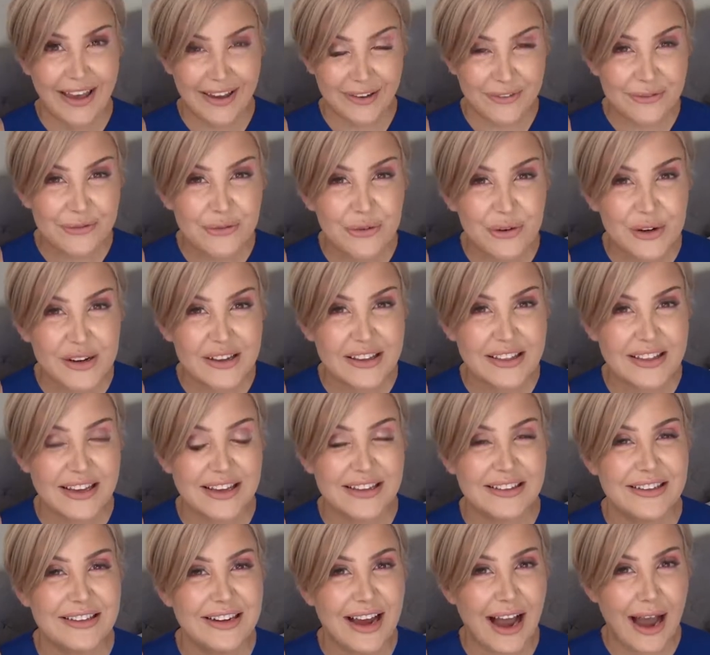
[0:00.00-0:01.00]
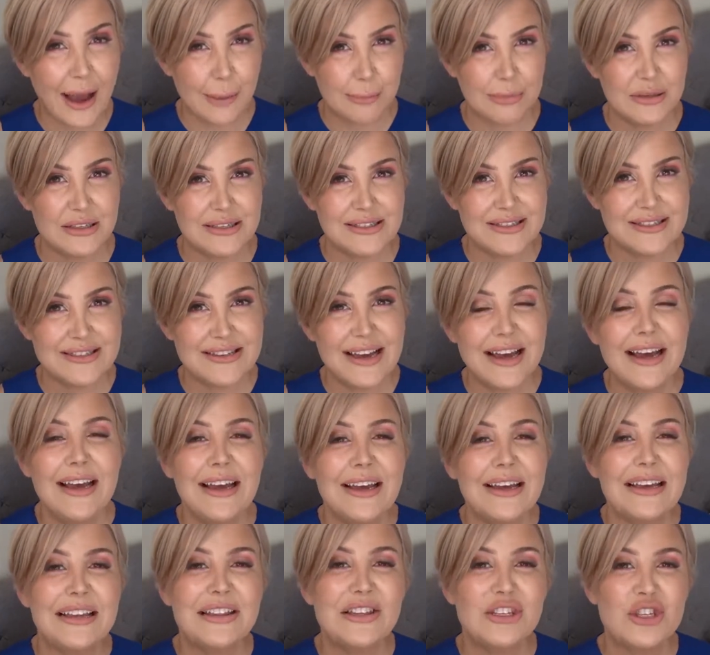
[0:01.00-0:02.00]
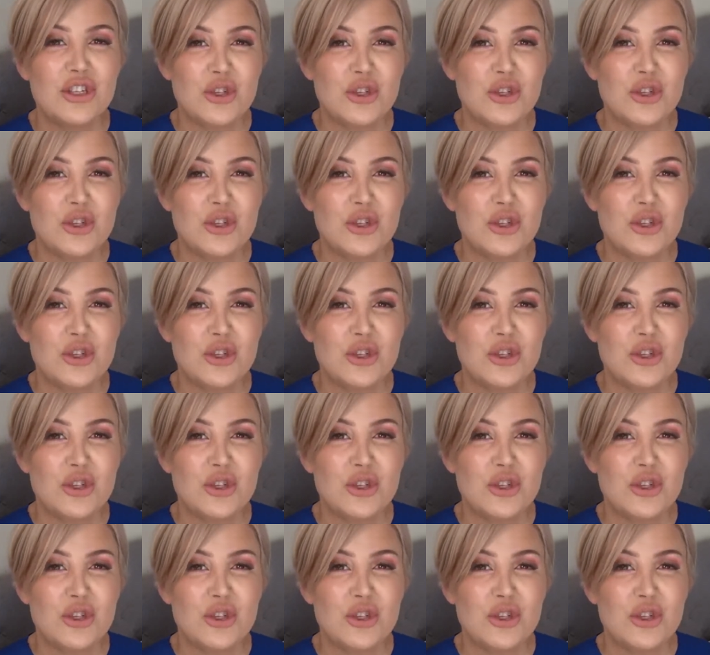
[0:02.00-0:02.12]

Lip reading: everything that happens in the